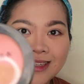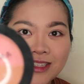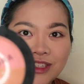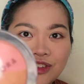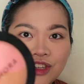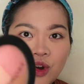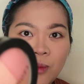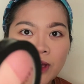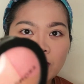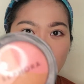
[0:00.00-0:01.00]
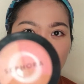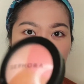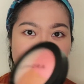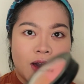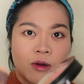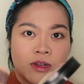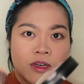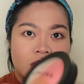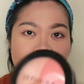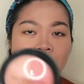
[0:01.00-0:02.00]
This Trio Micro Smooth powder.